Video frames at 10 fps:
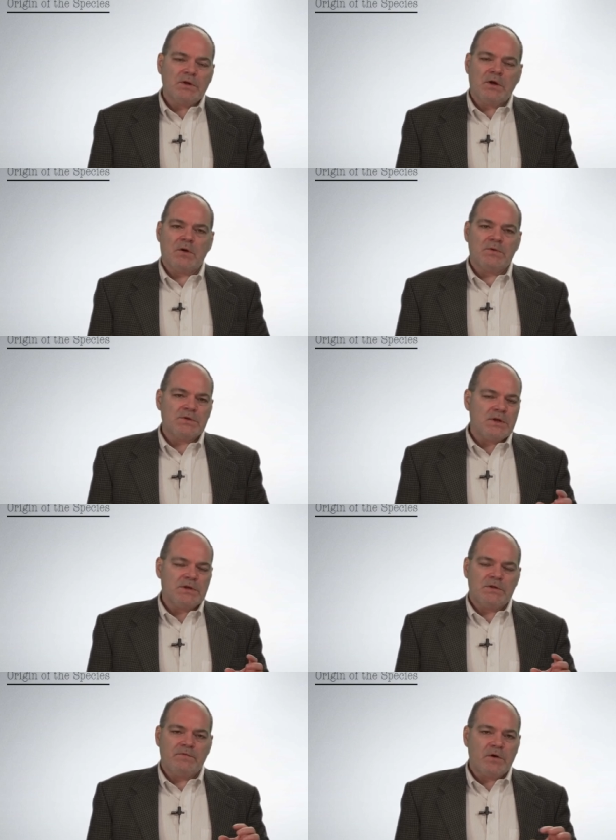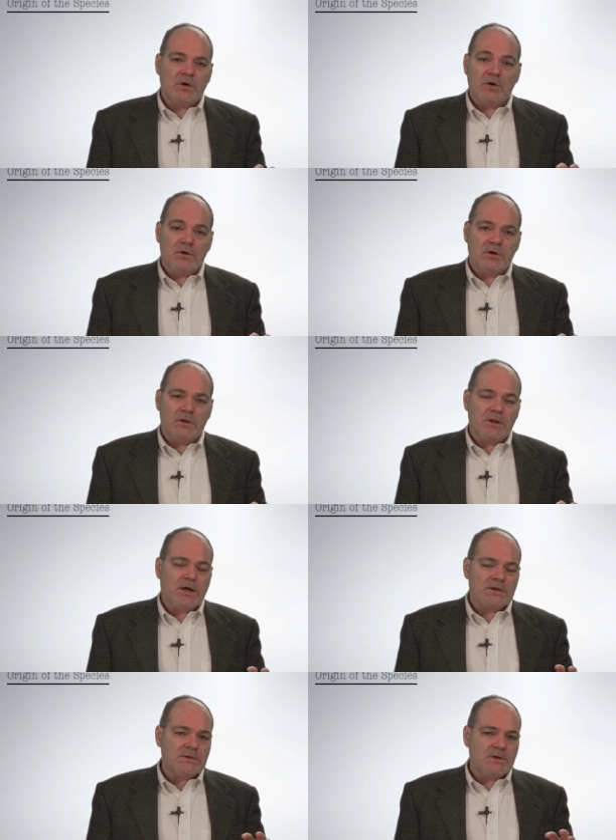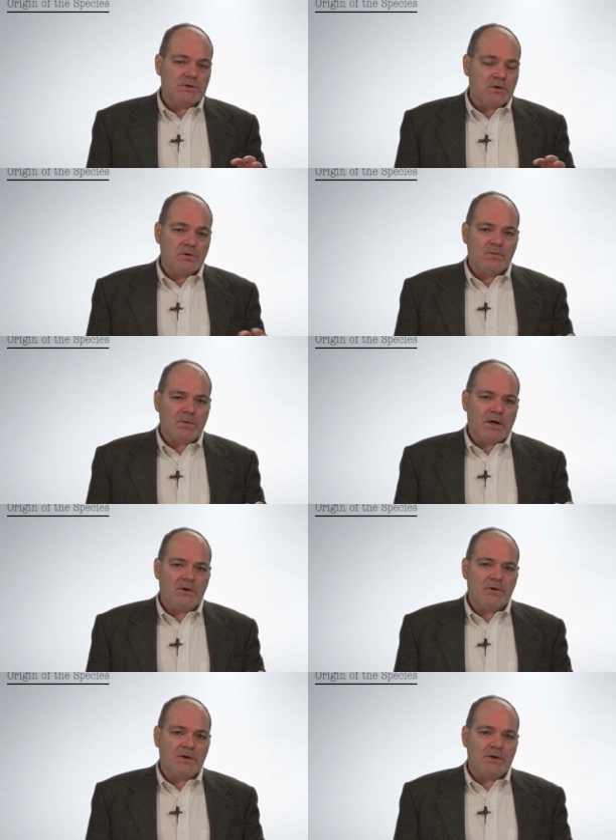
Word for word: Darwin states it very clearly. Like I said, he's a good writer.